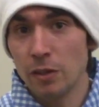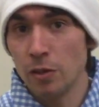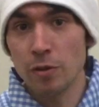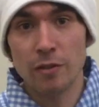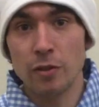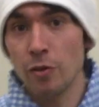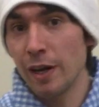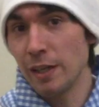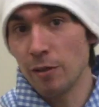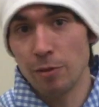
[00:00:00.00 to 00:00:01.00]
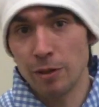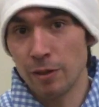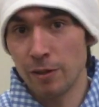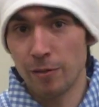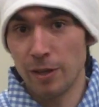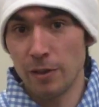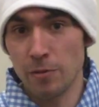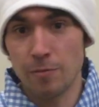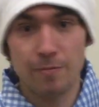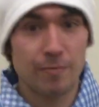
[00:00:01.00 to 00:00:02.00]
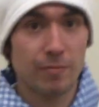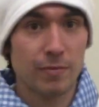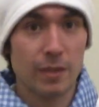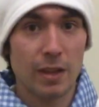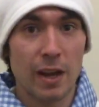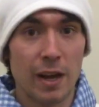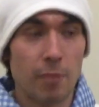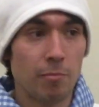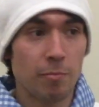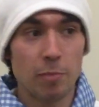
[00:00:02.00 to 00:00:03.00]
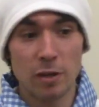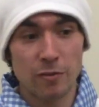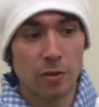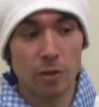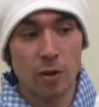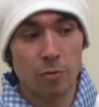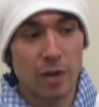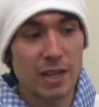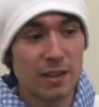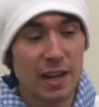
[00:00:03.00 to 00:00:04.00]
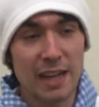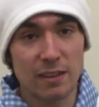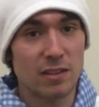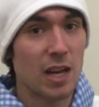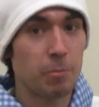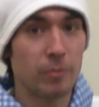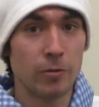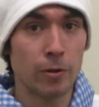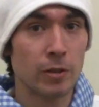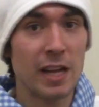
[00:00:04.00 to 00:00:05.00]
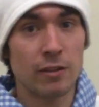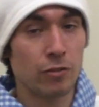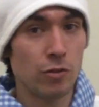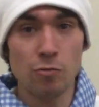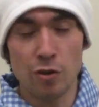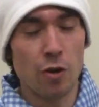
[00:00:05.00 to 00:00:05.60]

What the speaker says: you have no idea what you're going to do. But if you're already at the top of your class, you